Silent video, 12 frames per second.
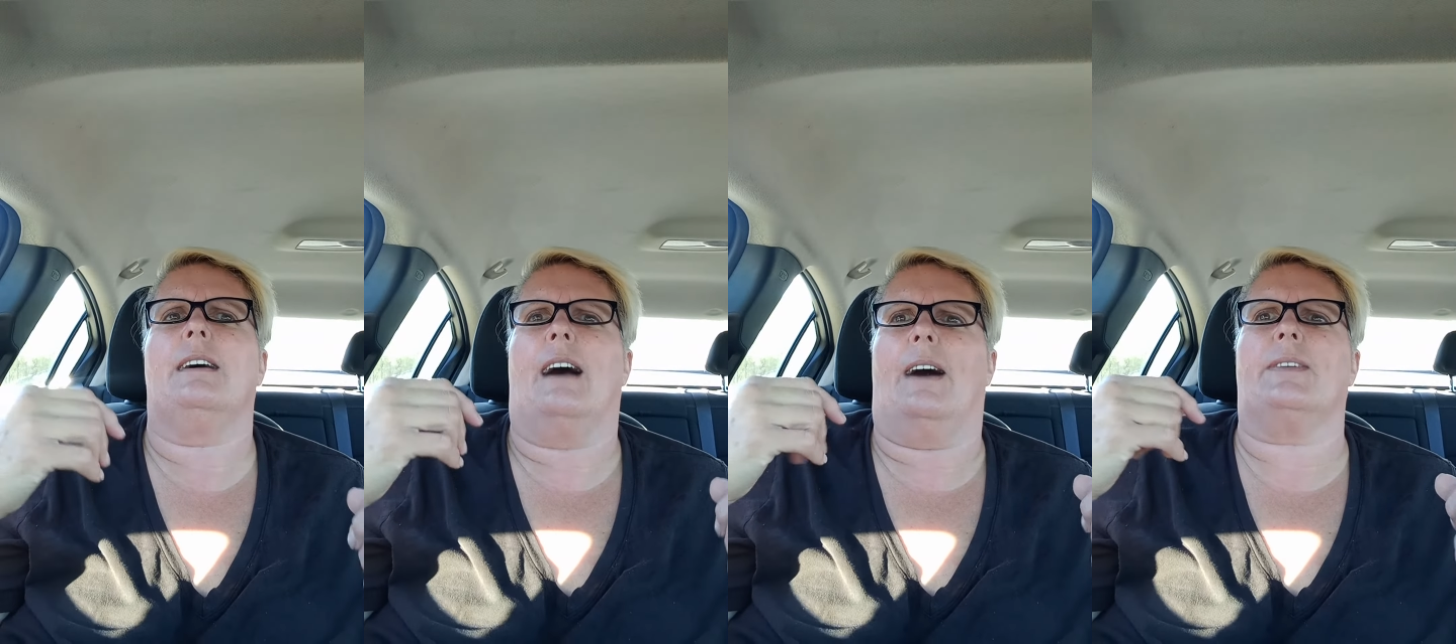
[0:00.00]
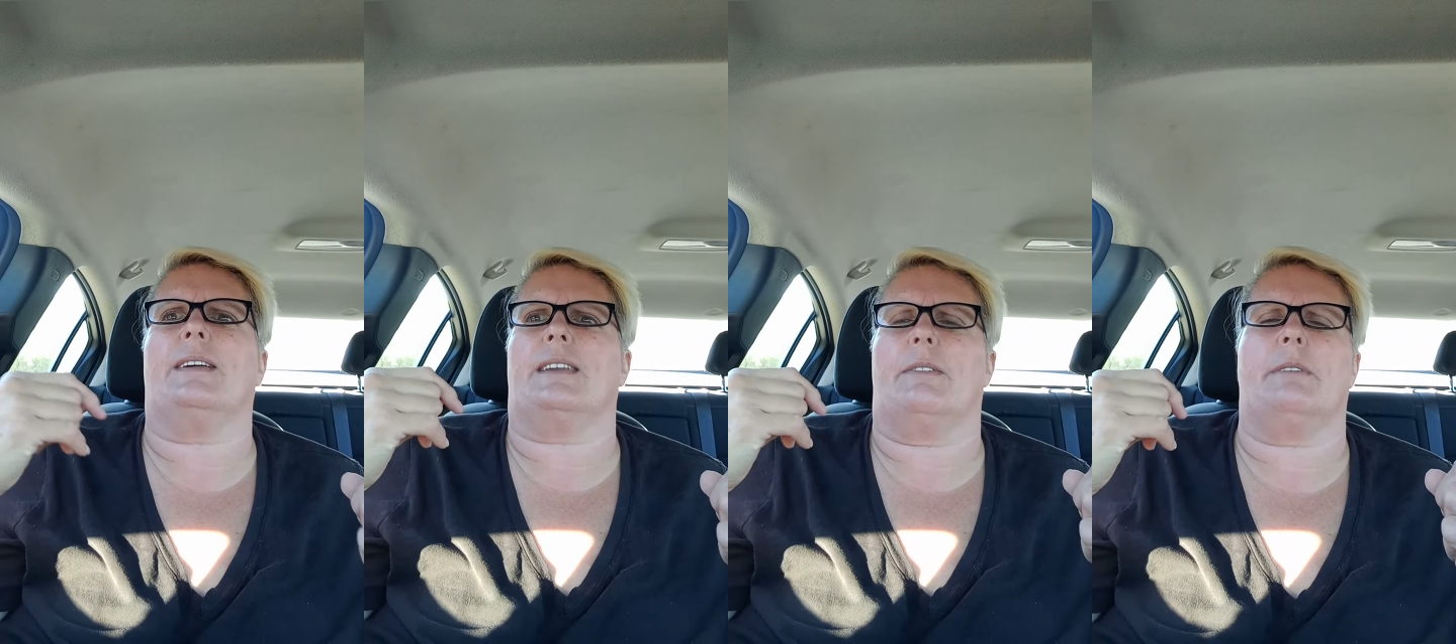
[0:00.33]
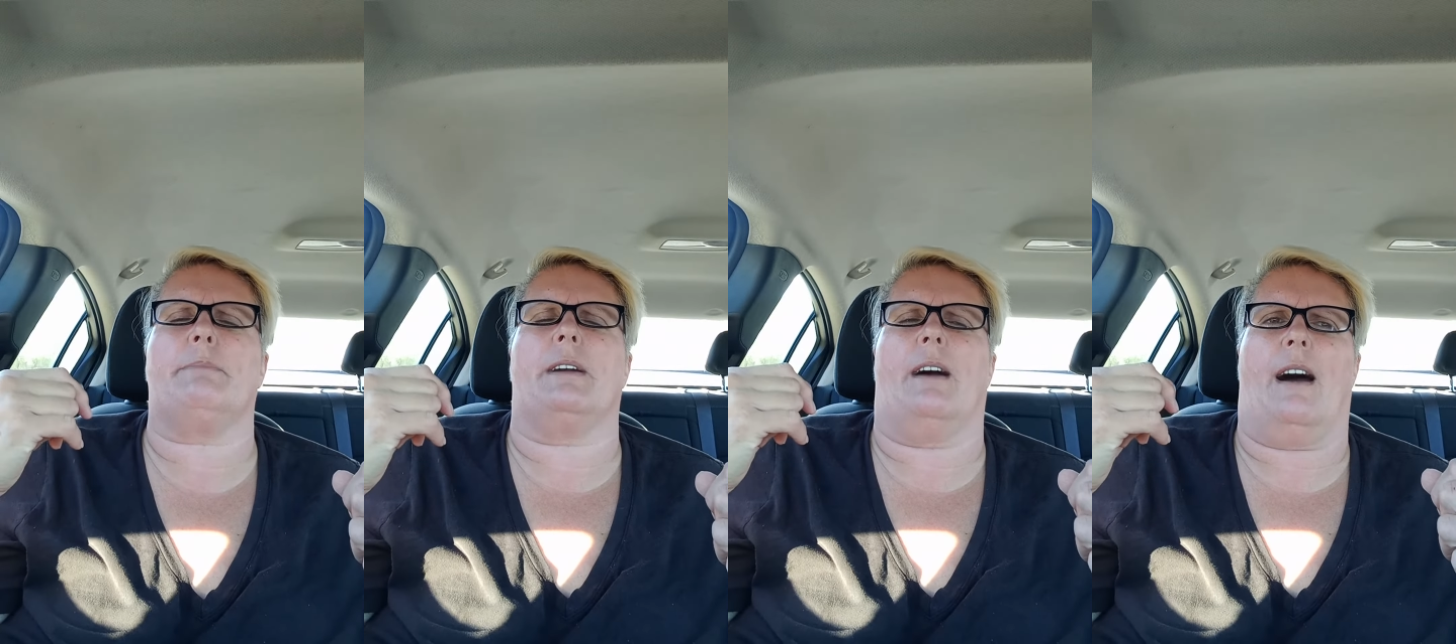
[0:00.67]
I think that would
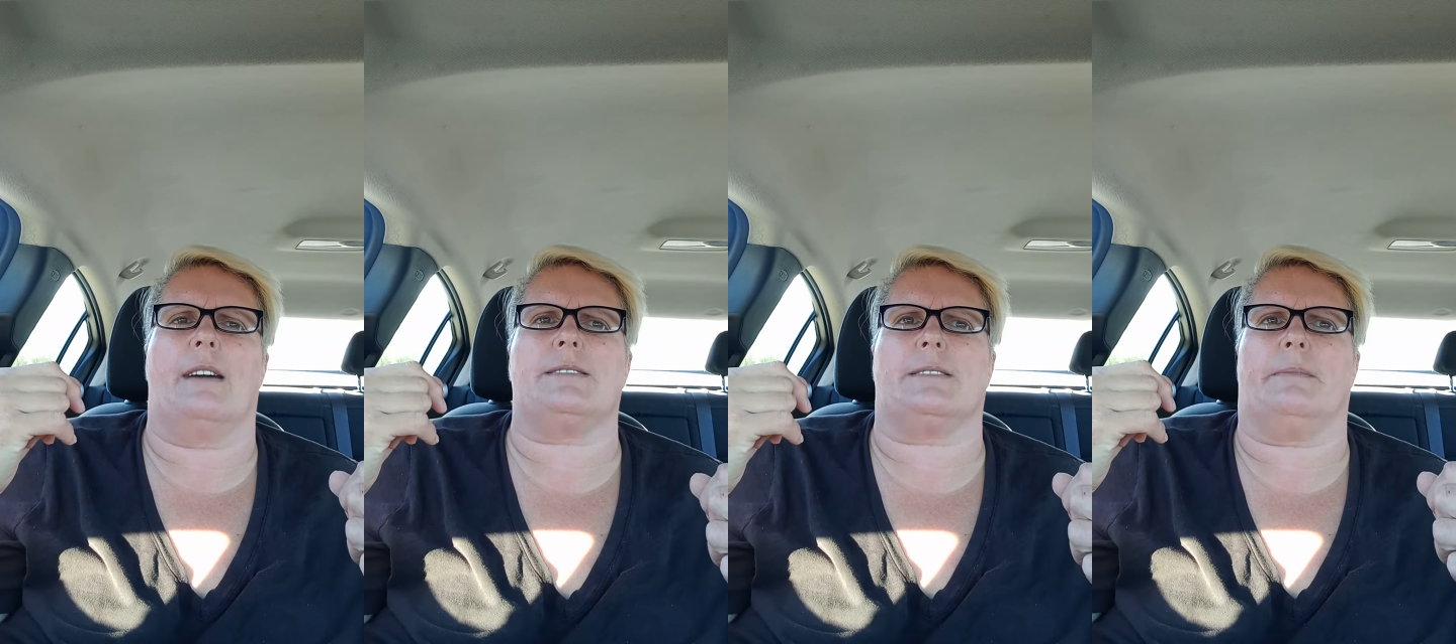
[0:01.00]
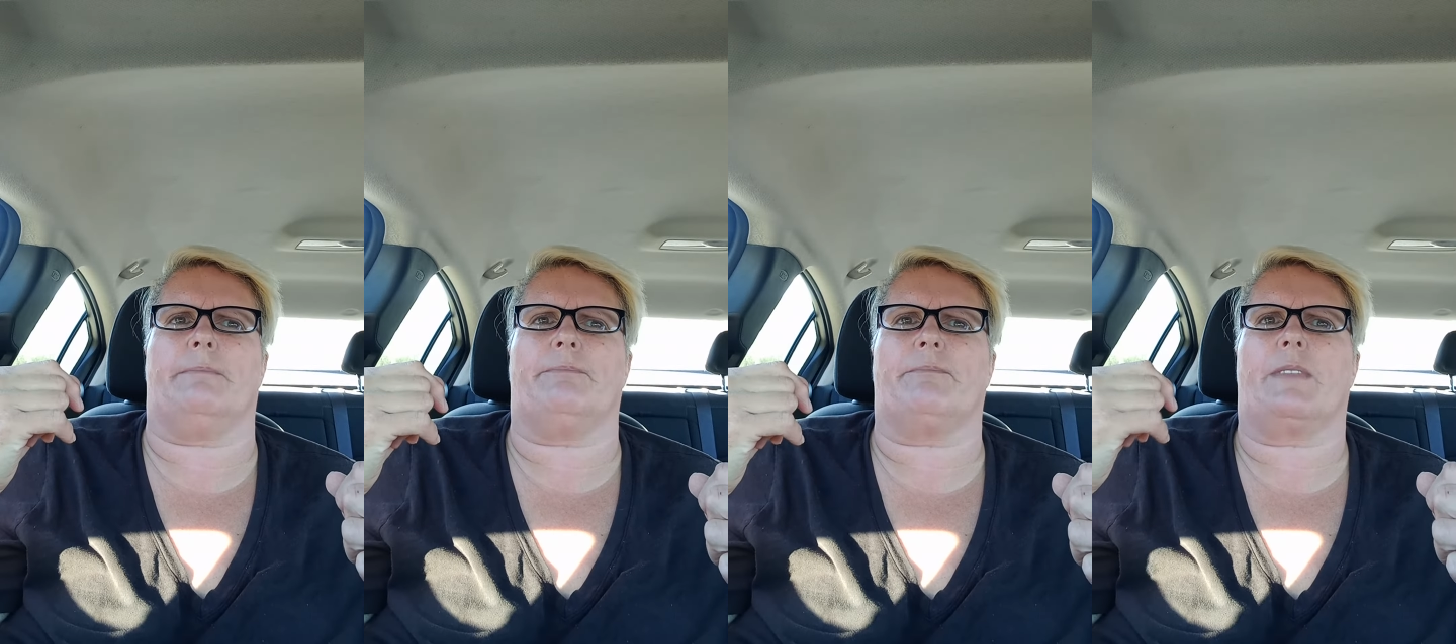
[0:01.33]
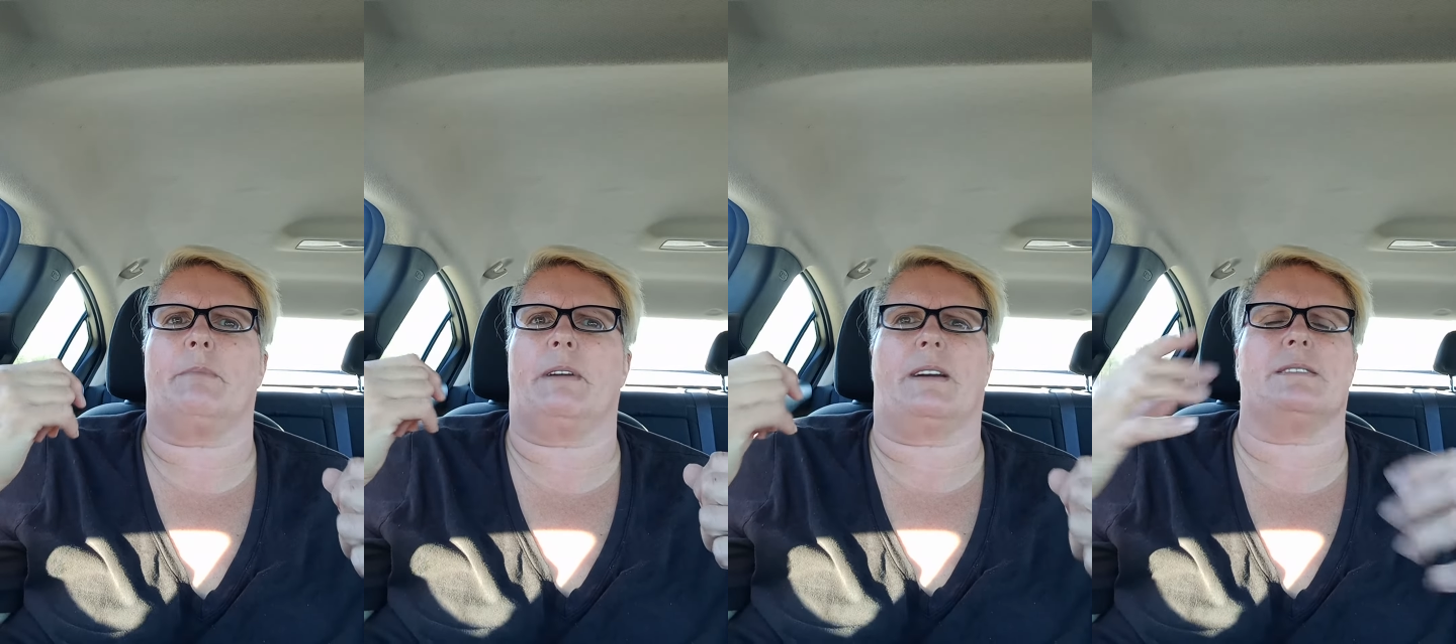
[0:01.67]
be awesome,
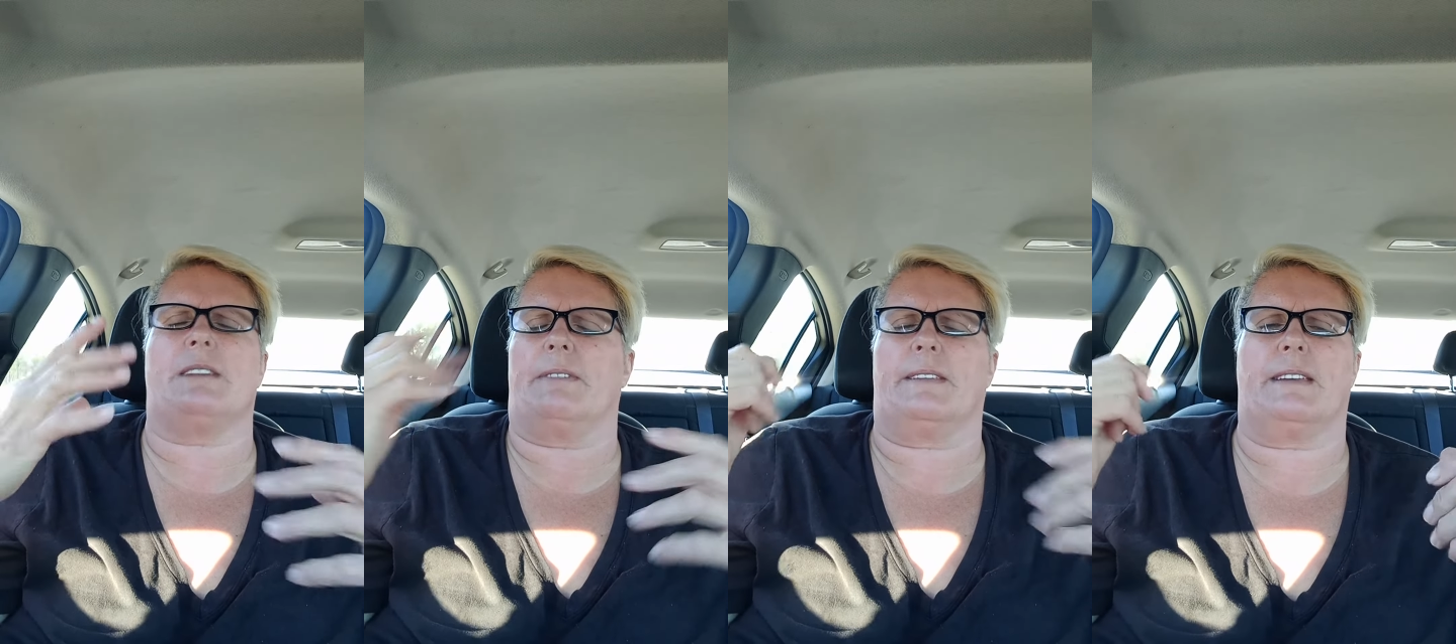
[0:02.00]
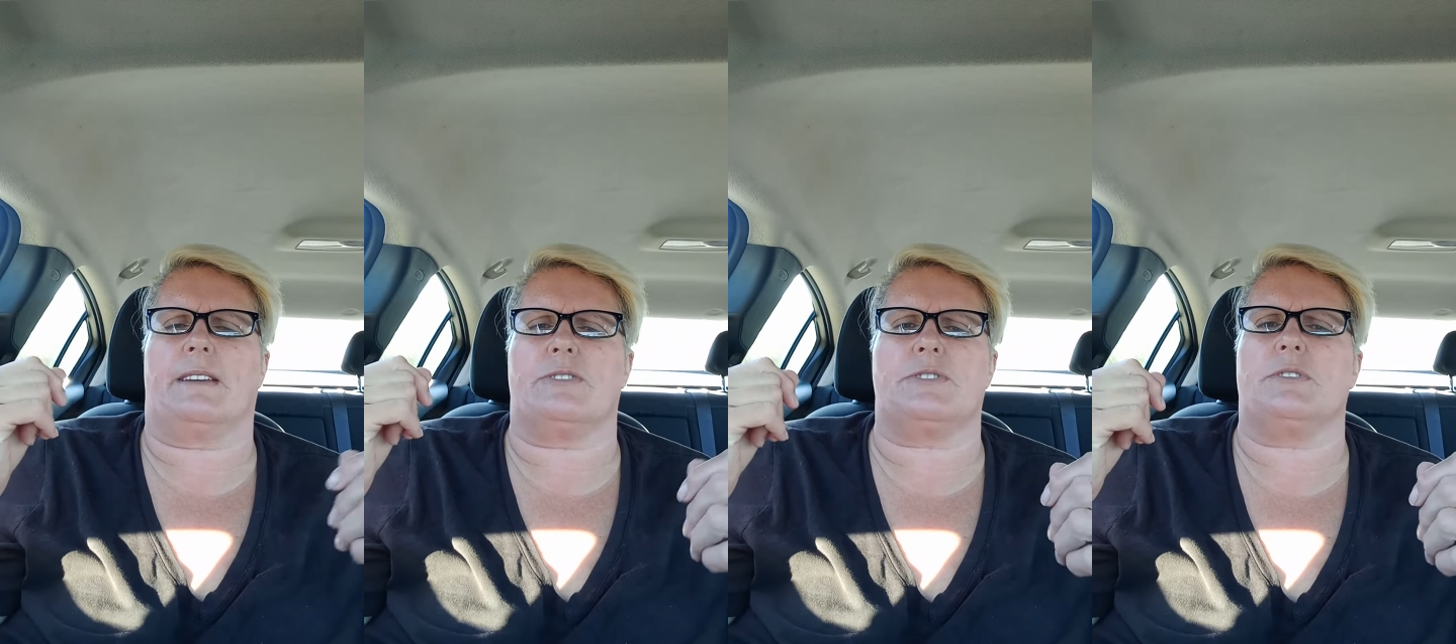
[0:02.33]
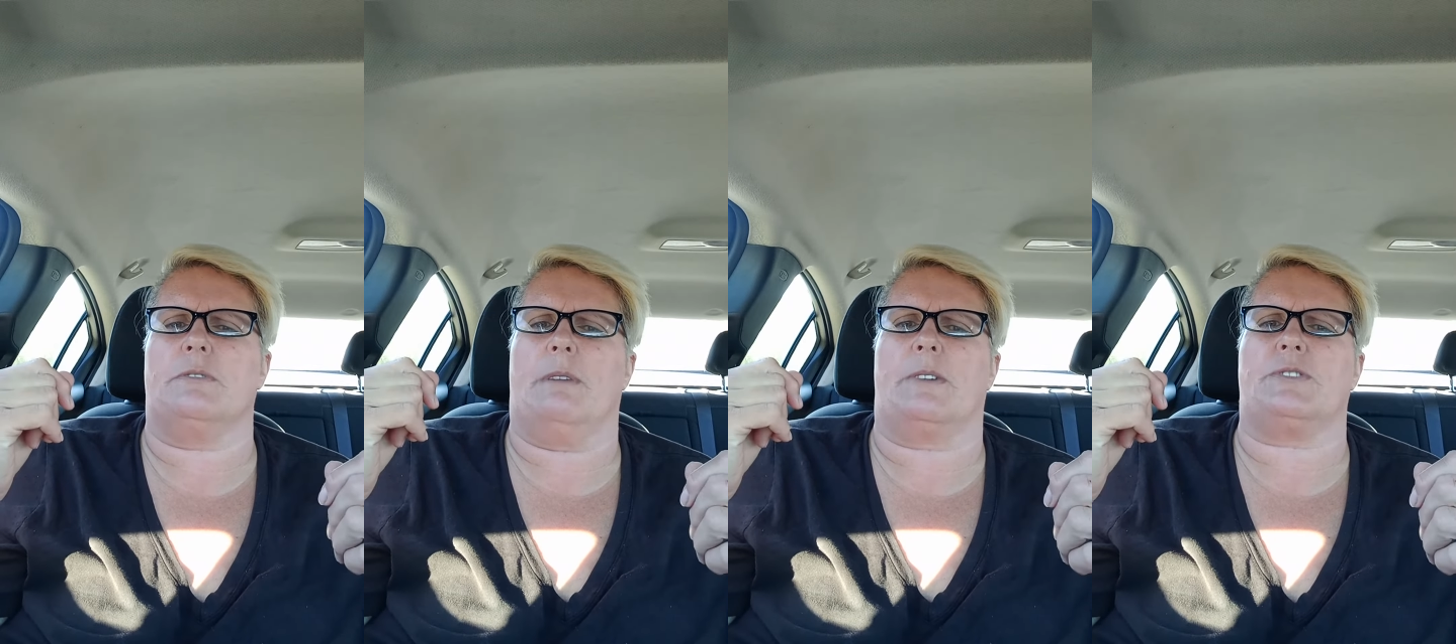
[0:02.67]
because everything is too
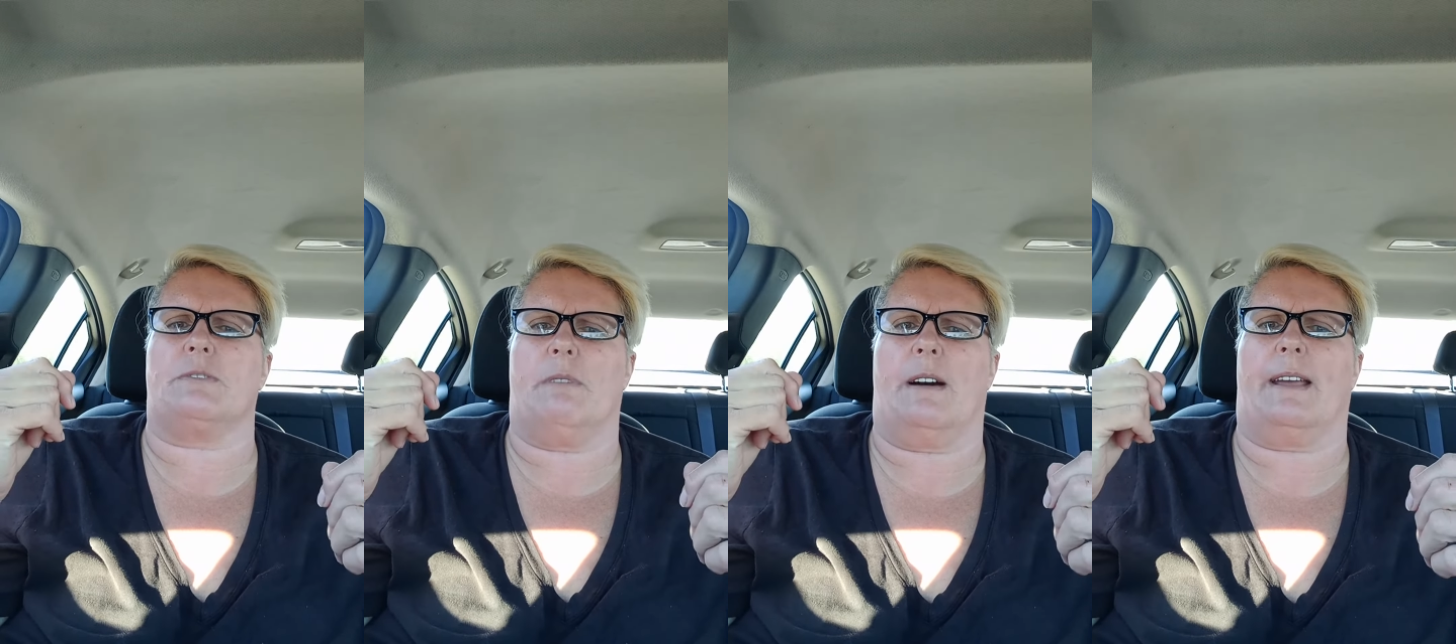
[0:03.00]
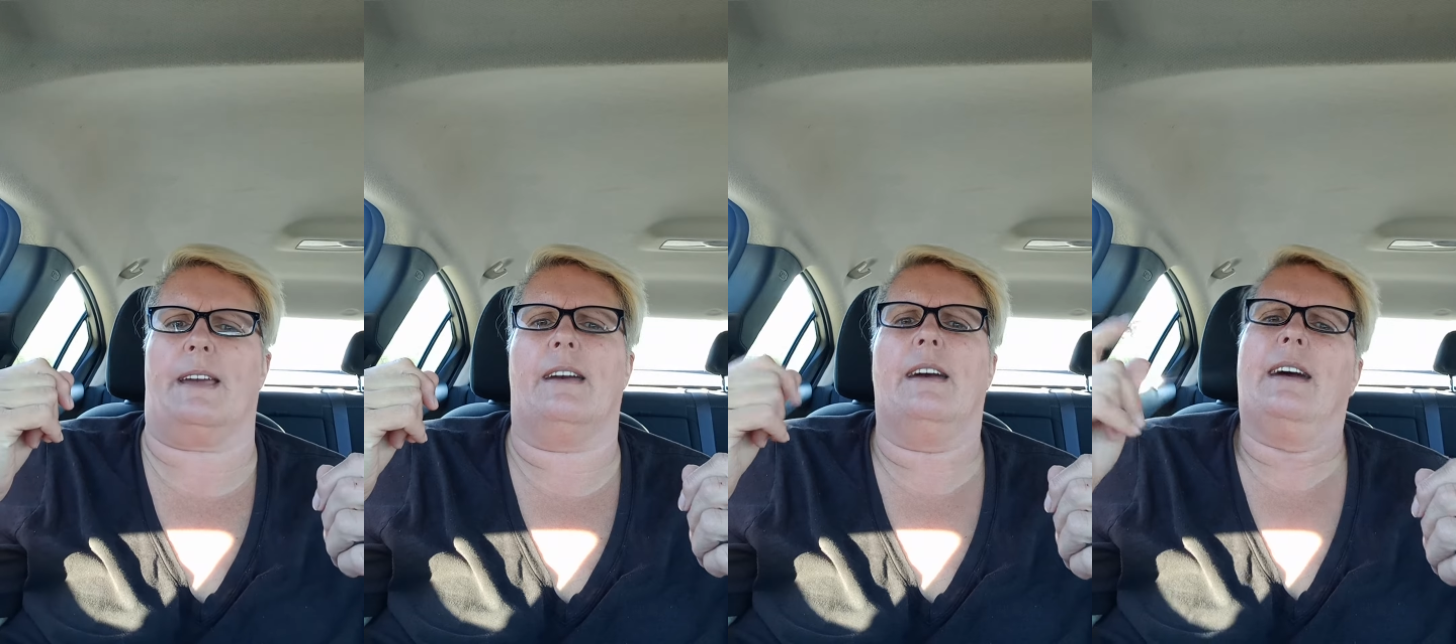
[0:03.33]
much money.